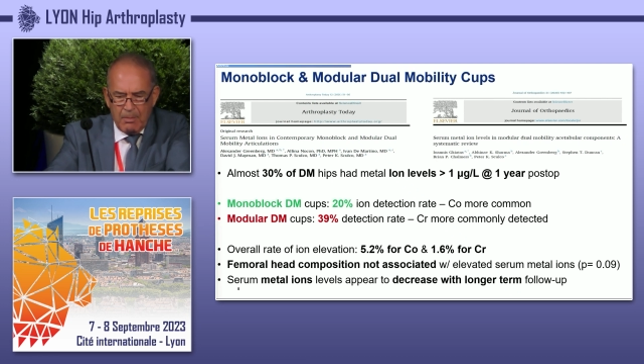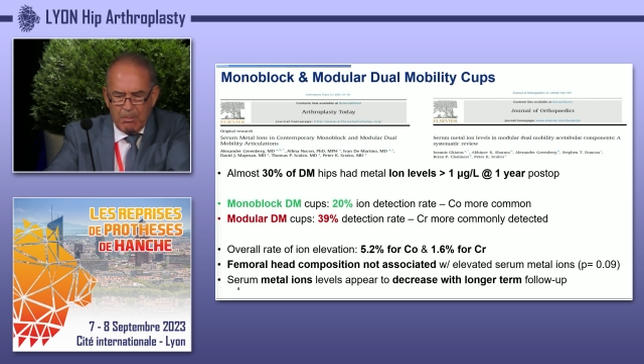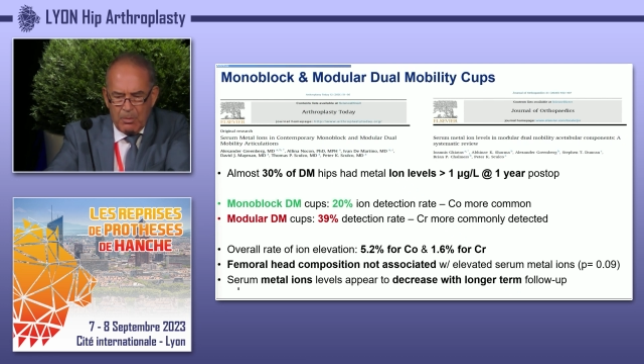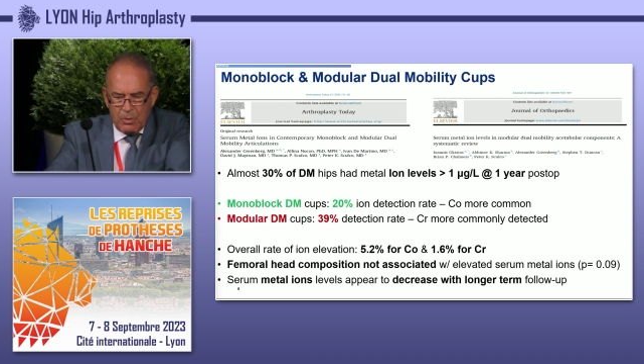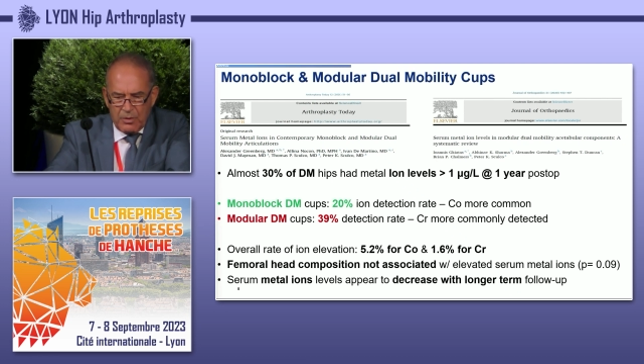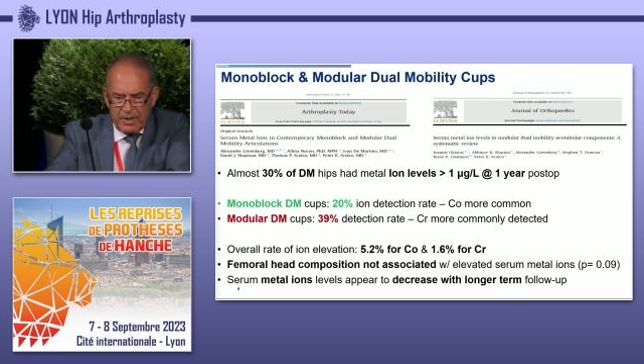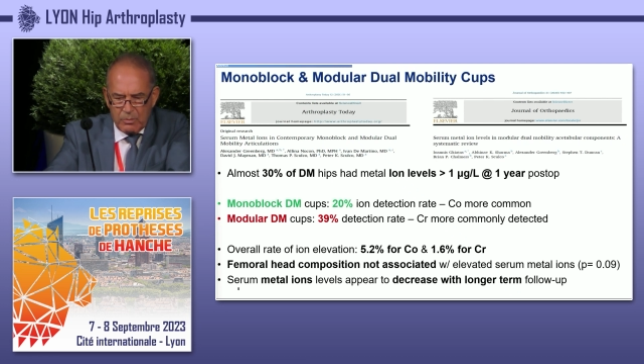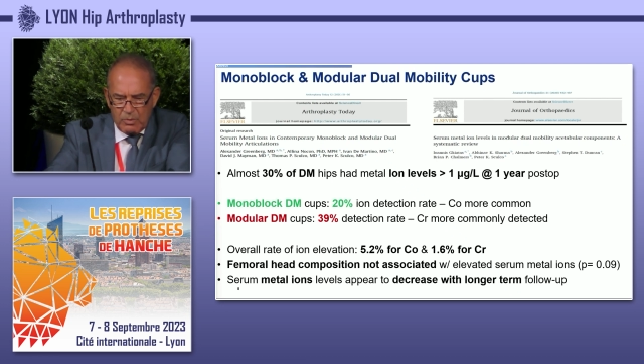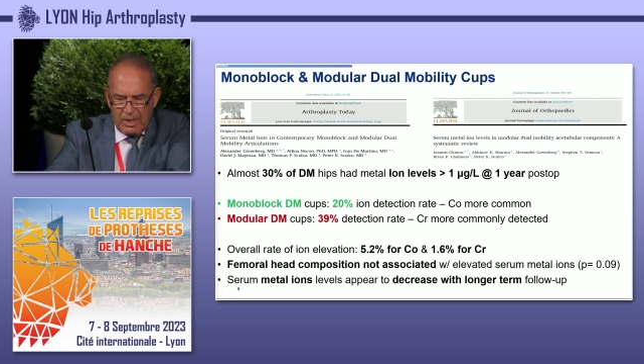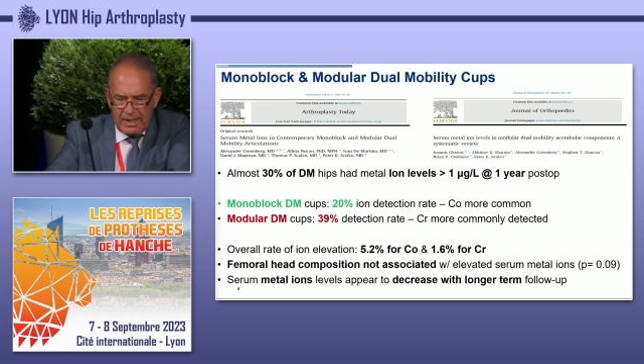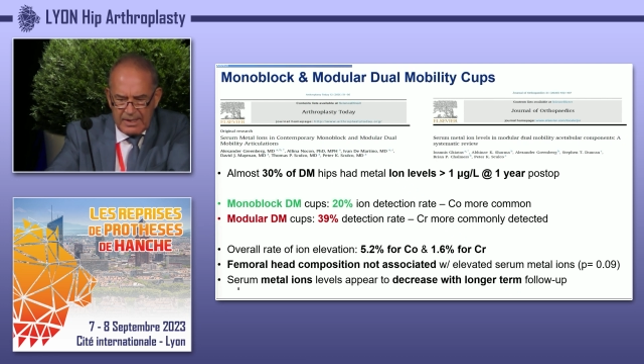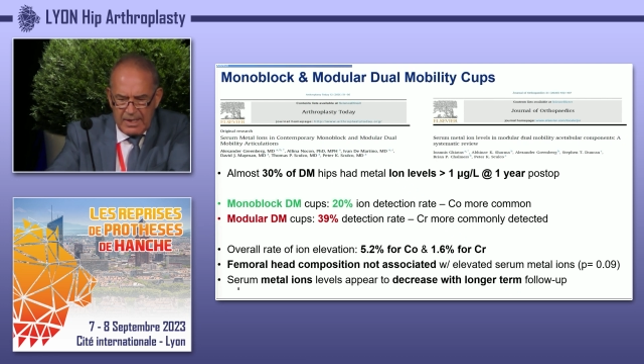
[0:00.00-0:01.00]
more than
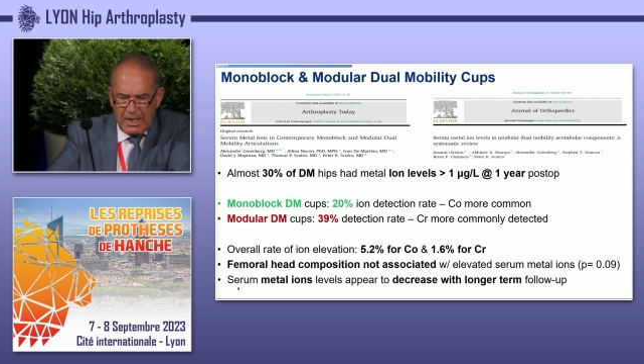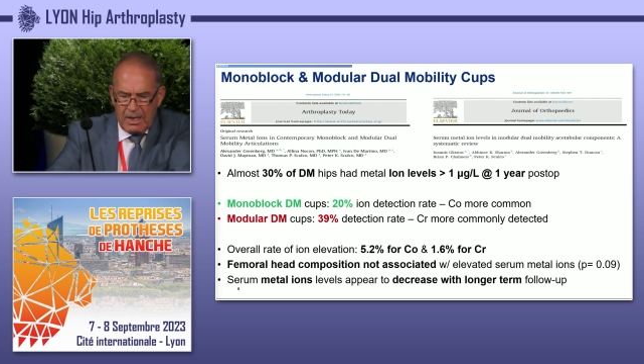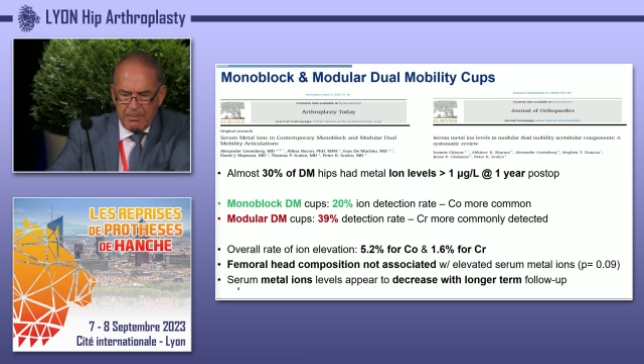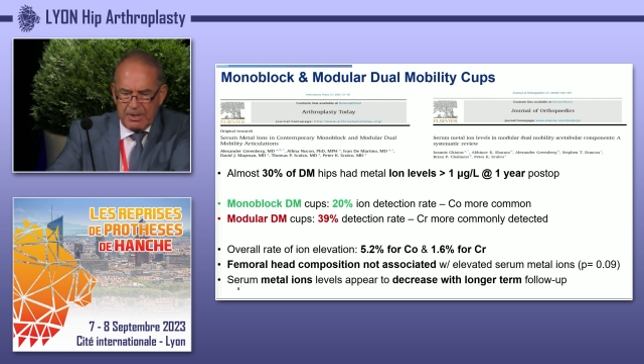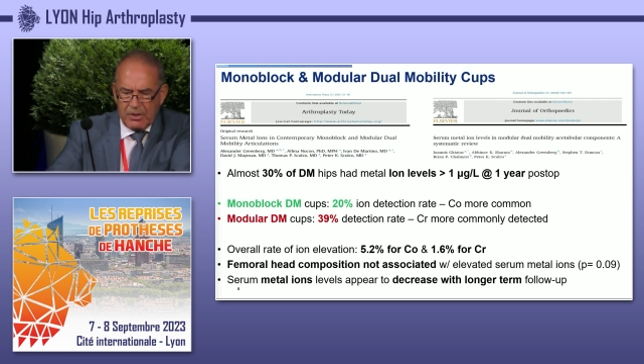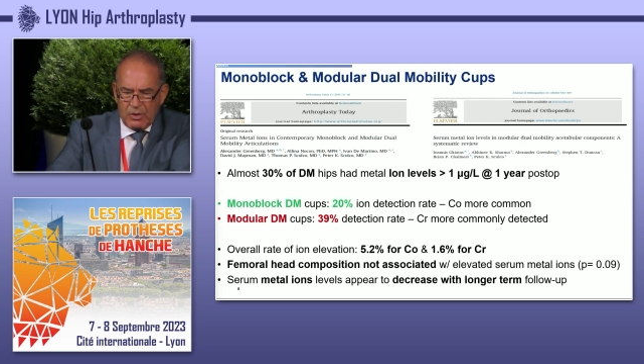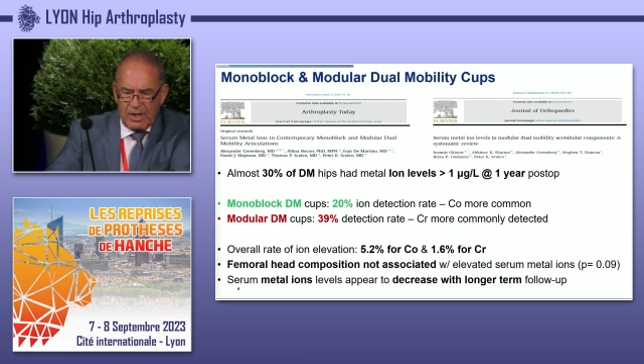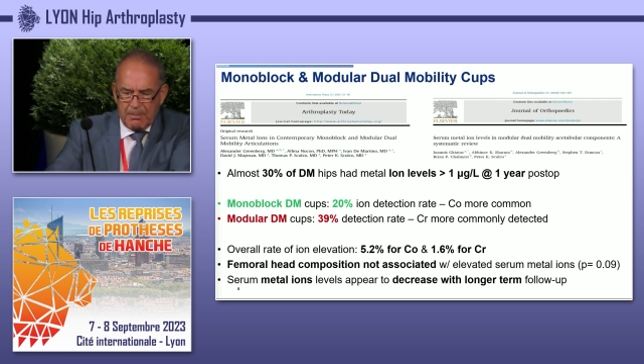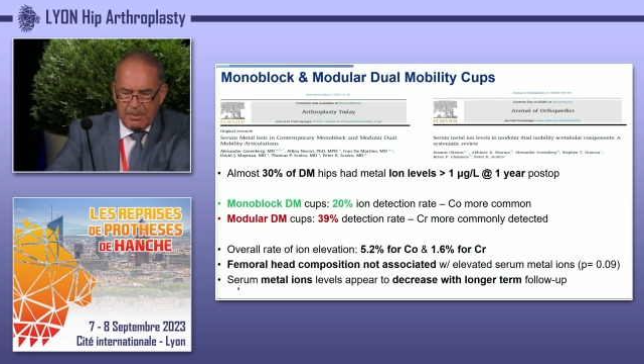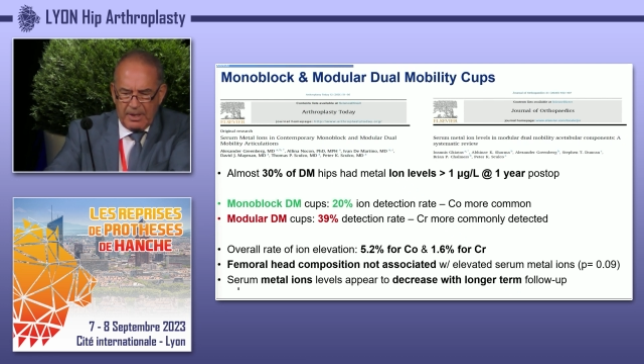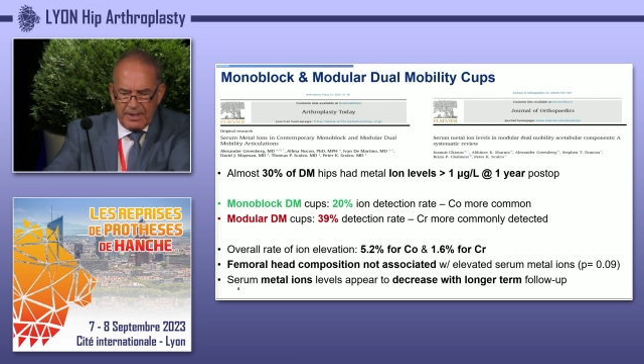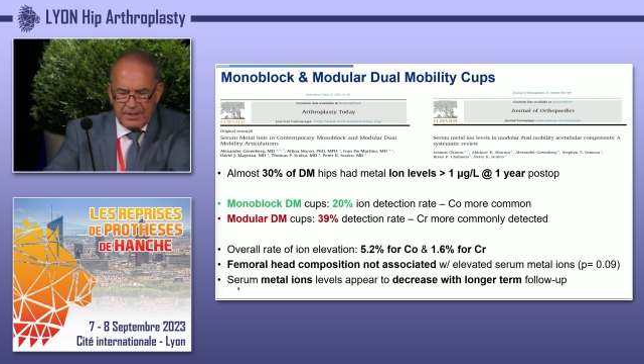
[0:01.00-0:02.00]
1
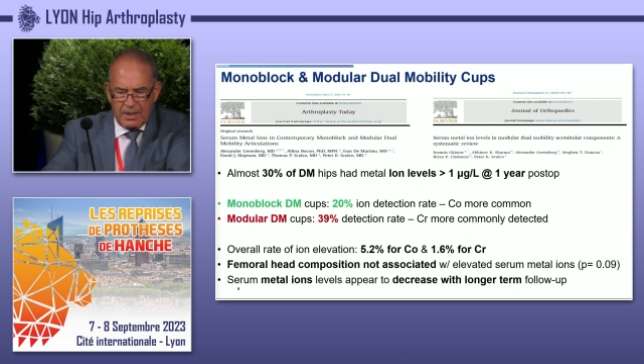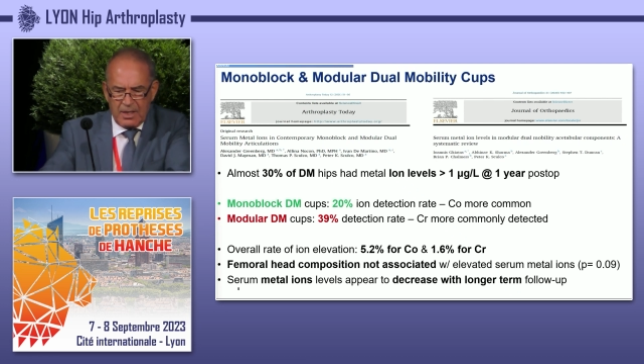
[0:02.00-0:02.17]
microgram per liter